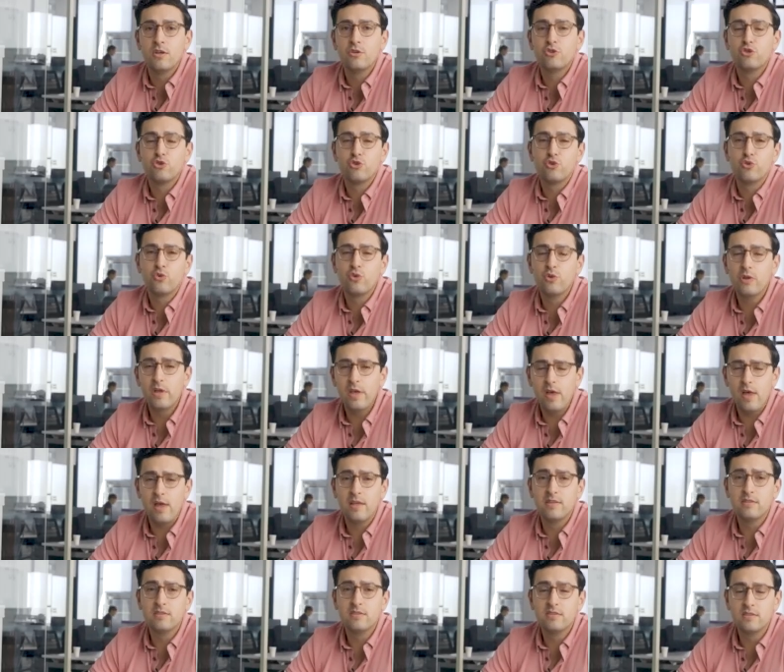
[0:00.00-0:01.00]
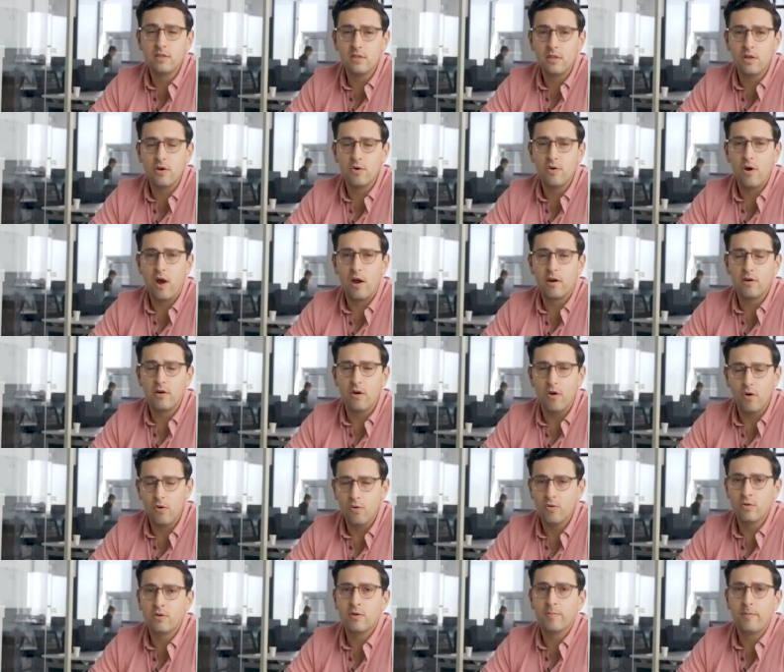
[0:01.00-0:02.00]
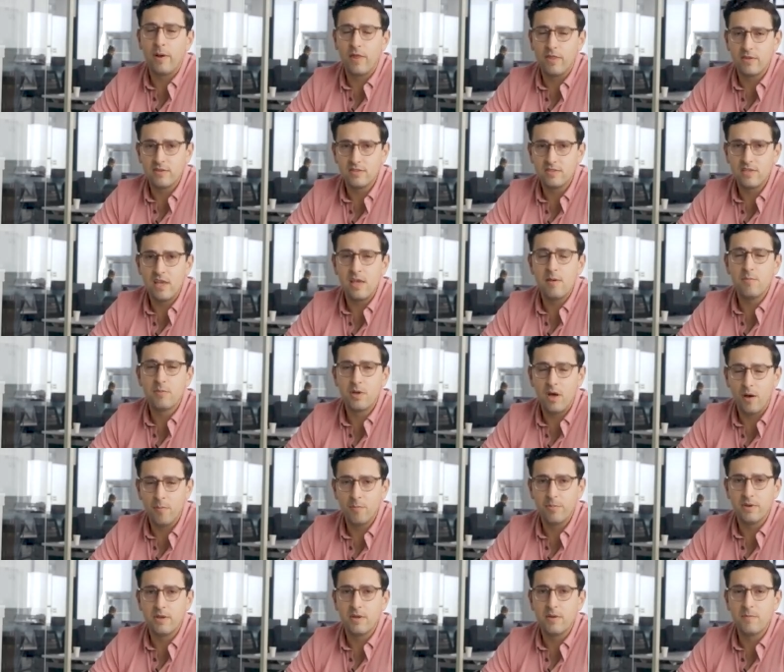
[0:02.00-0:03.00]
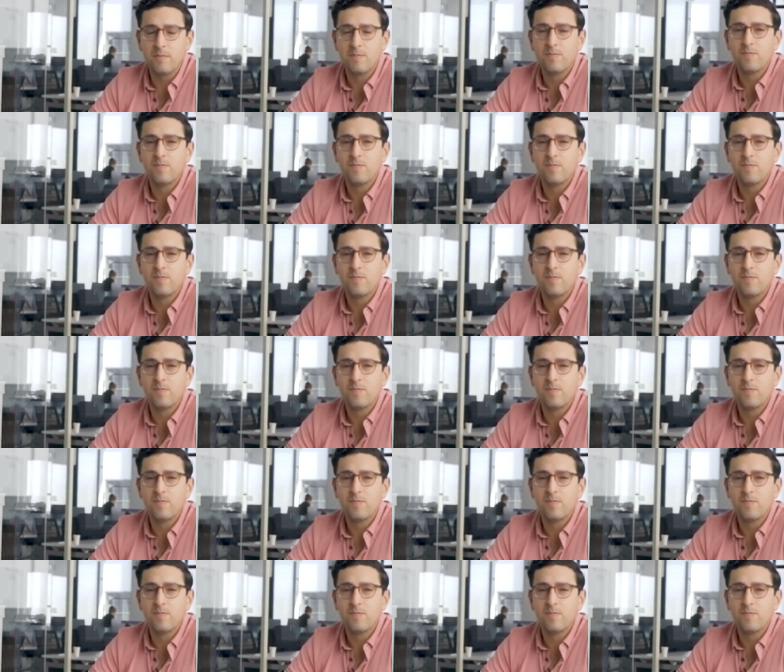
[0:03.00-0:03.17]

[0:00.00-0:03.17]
Trulia and Zillow are owned by the same company.